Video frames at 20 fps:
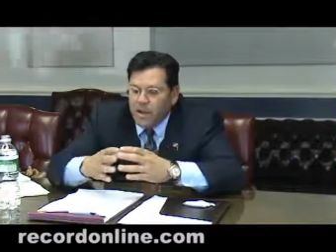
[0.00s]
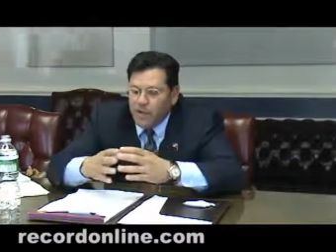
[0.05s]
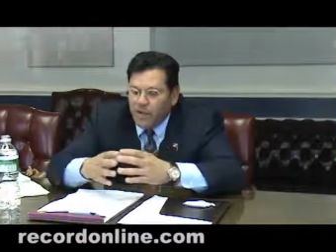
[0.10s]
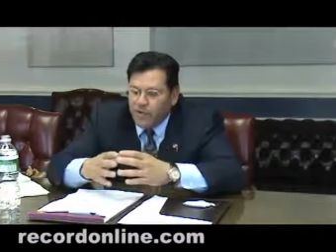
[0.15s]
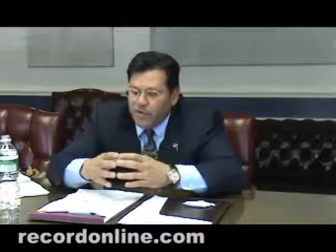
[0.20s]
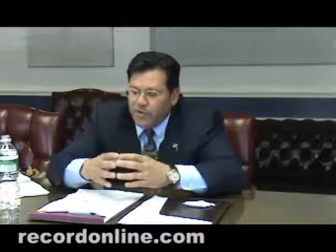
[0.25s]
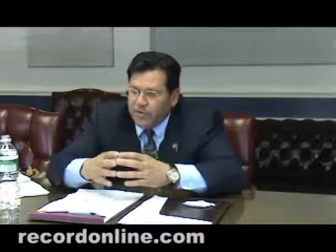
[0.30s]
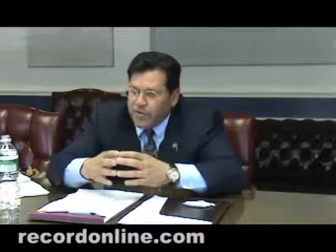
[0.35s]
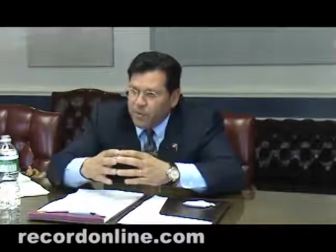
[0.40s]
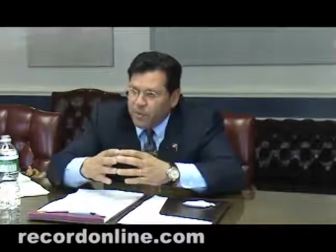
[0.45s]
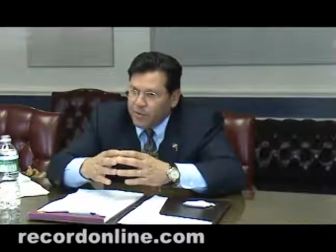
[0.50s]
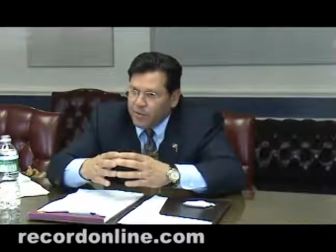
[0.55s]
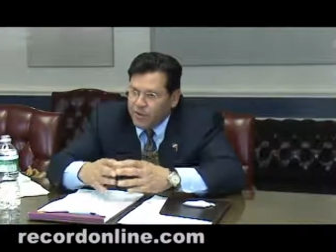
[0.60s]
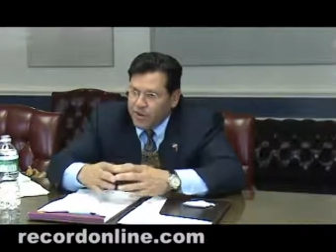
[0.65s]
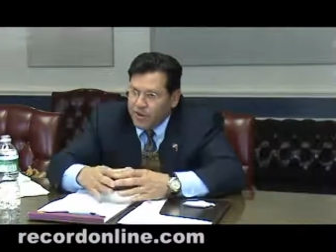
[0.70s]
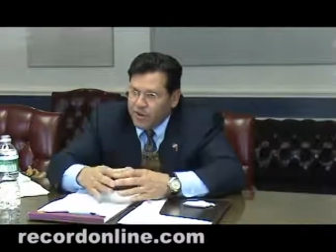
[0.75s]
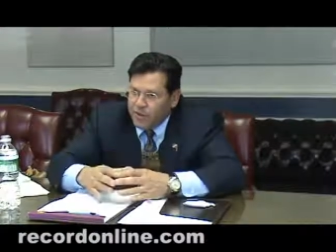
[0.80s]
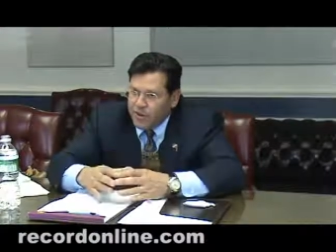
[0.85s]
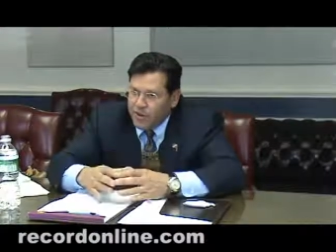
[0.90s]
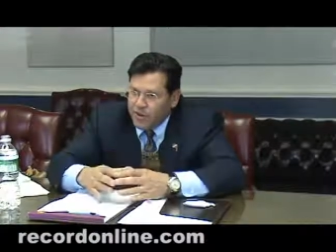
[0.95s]
understand what
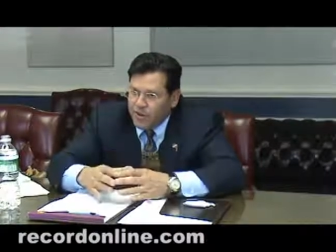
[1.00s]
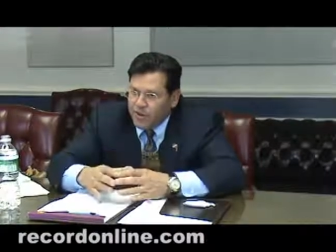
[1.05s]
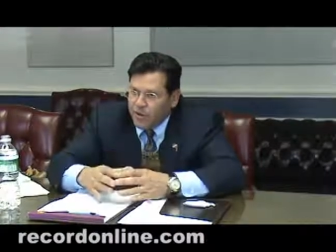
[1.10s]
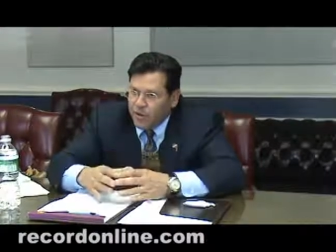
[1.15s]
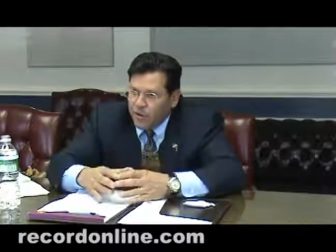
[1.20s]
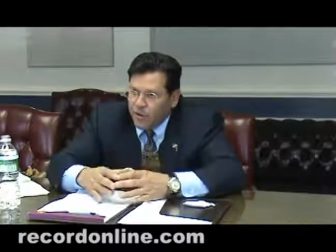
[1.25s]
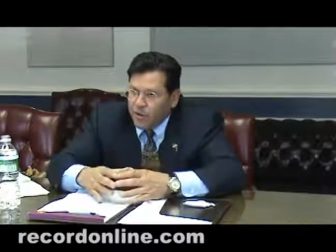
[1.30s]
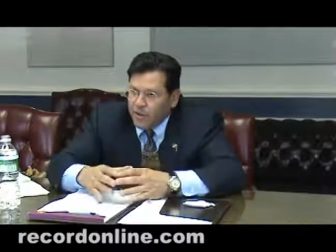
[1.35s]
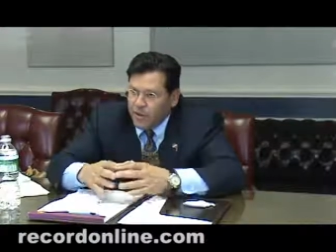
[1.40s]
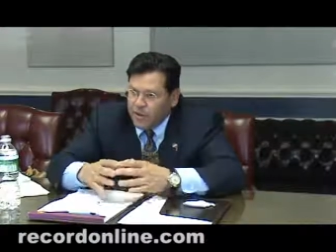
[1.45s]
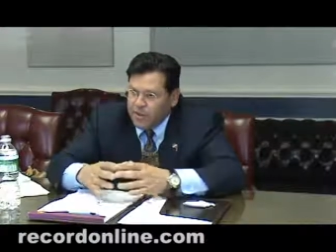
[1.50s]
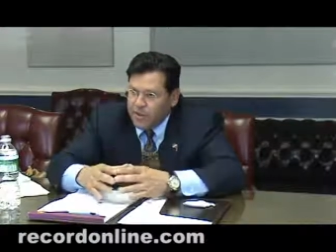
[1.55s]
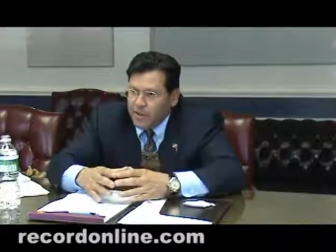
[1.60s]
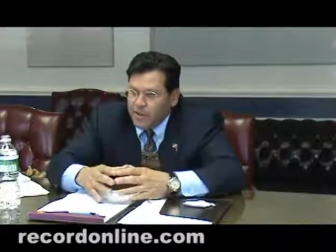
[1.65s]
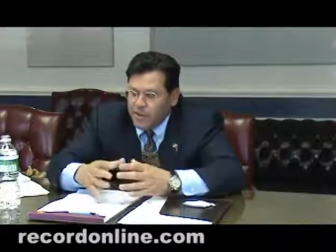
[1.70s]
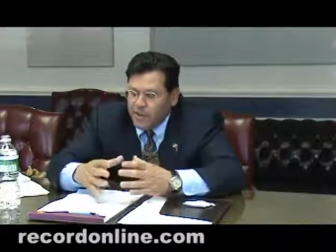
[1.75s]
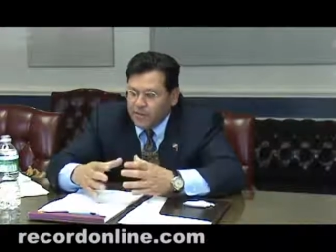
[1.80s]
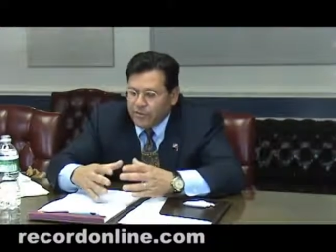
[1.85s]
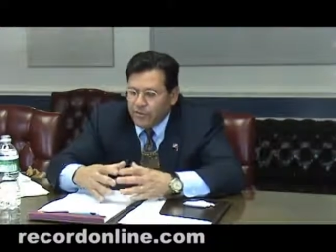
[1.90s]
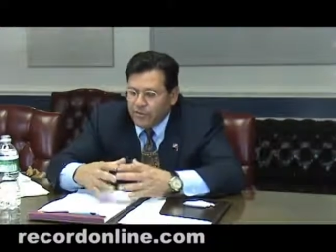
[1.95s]
their needs are and
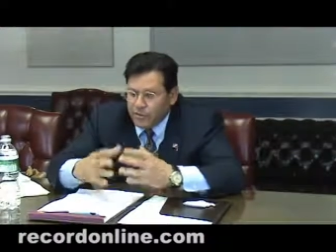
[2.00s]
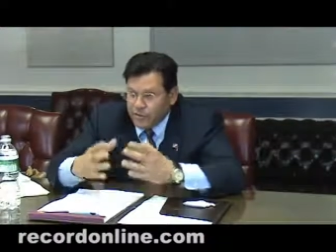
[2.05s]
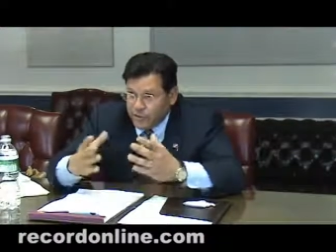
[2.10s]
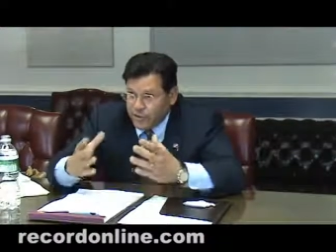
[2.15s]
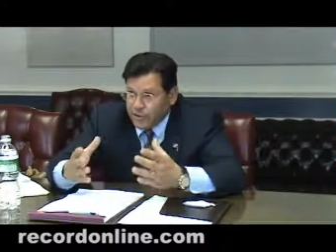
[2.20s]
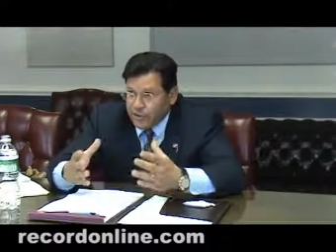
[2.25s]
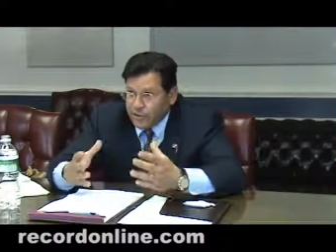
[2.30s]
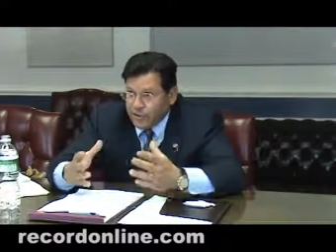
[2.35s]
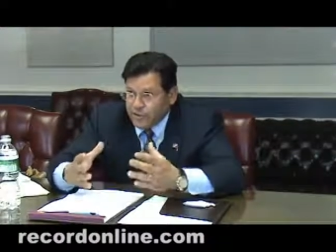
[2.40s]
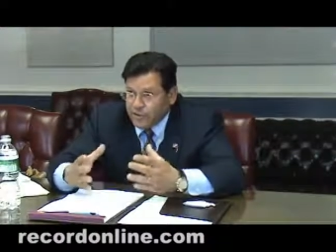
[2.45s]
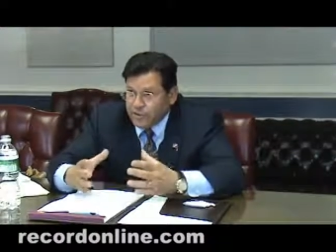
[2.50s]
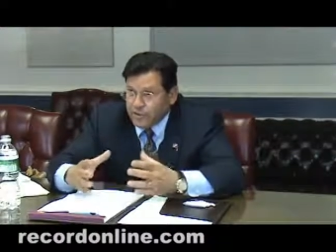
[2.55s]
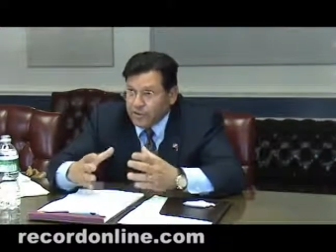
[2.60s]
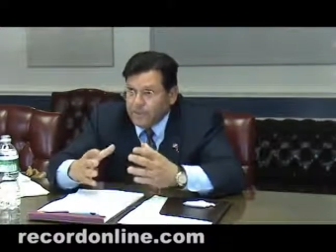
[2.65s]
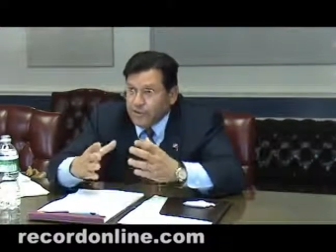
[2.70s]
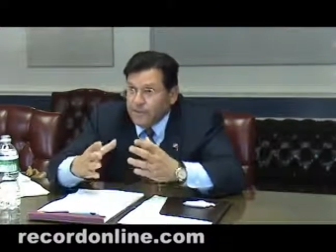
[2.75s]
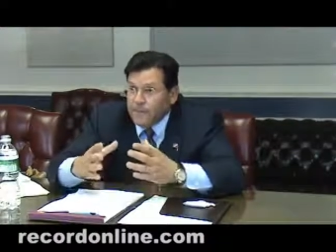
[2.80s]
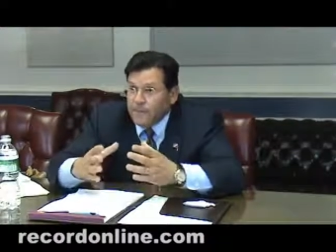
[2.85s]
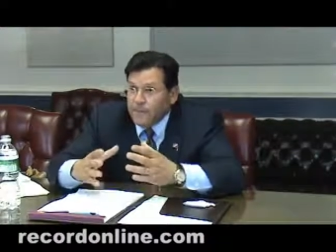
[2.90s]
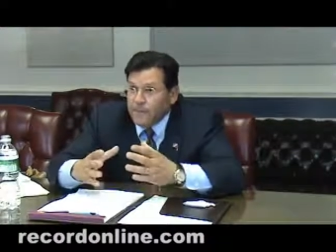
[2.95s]
mitigate those
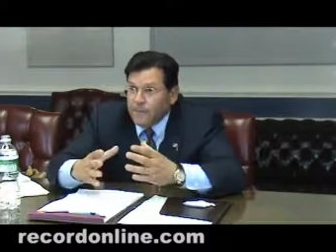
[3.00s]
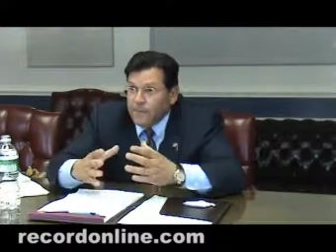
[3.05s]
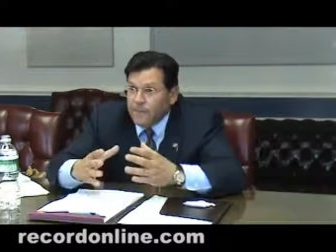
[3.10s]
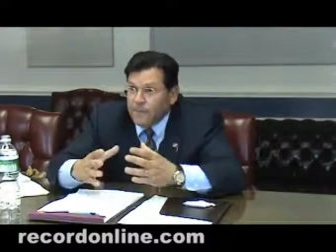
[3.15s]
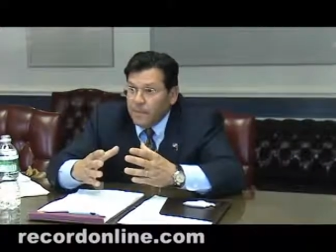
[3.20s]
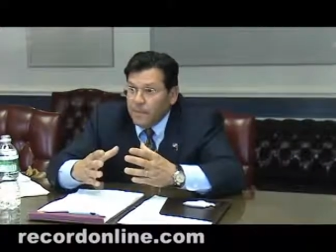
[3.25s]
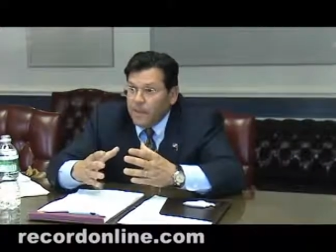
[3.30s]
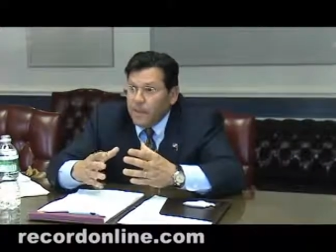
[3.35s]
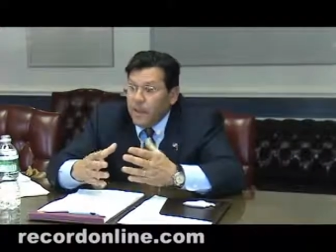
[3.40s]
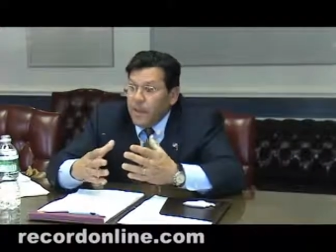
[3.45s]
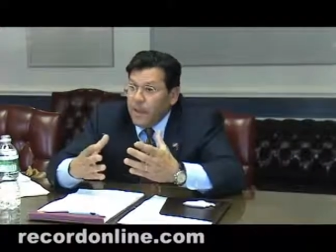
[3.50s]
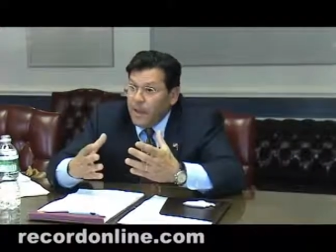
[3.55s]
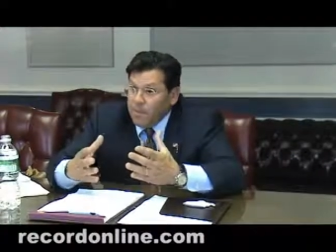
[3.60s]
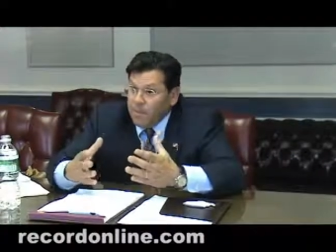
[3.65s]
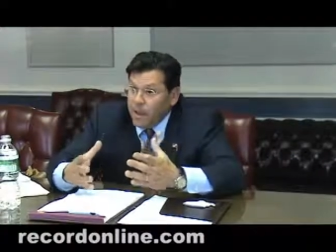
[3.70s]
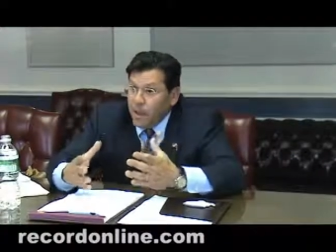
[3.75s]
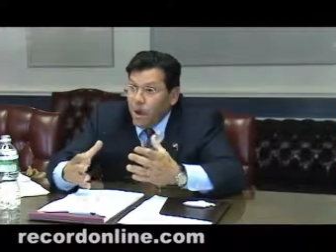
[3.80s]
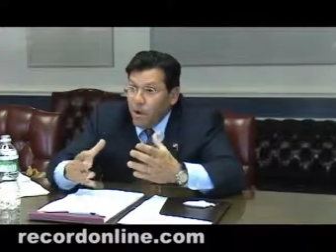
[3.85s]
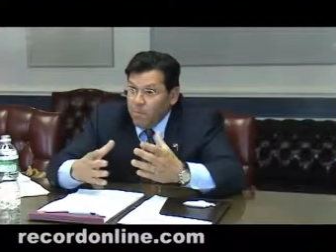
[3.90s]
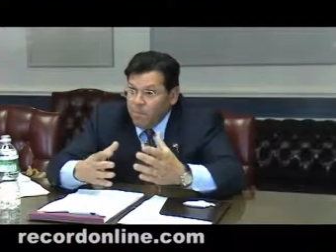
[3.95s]
issues
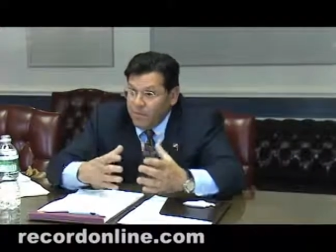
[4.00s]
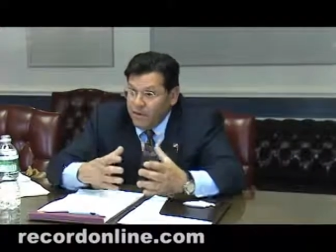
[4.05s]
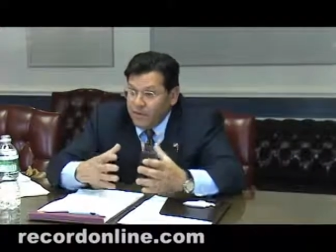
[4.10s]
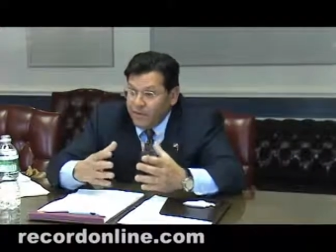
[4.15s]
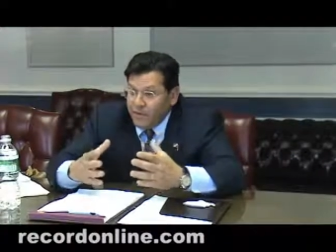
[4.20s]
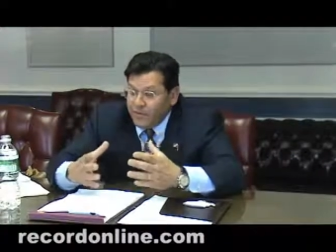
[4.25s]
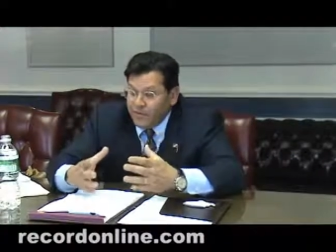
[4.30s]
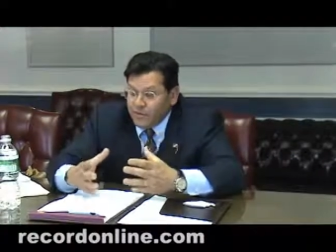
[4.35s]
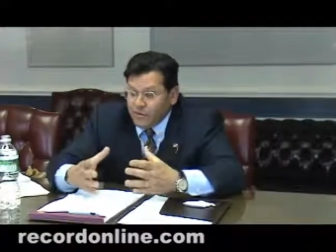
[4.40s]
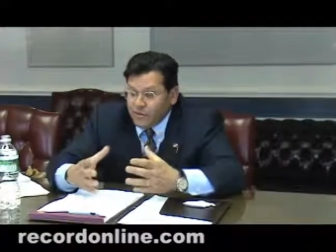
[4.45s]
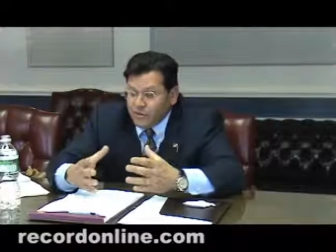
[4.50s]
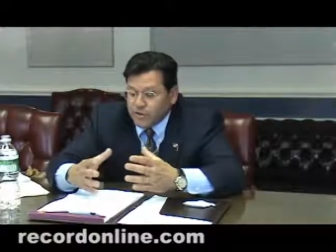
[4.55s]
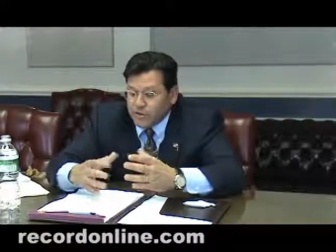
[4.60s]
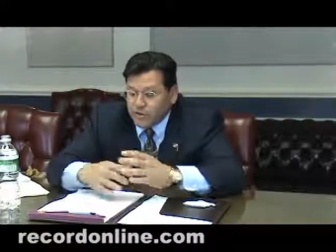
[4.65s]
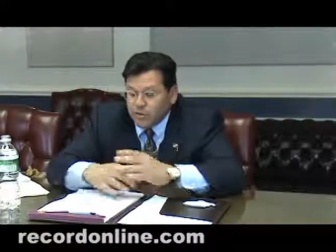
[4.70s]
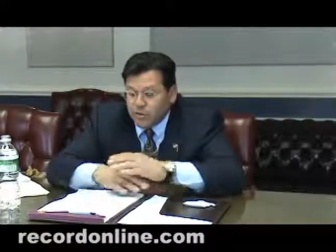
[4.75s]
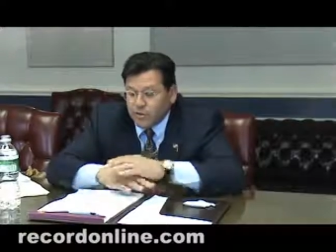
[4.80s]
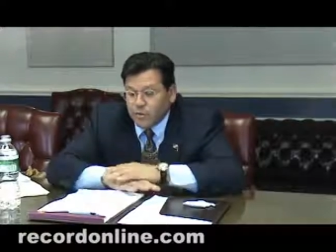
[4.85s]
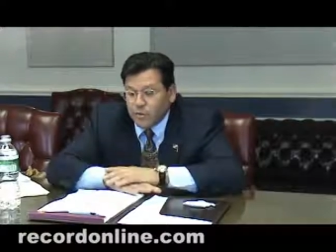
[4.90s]
and help mitigate those issues.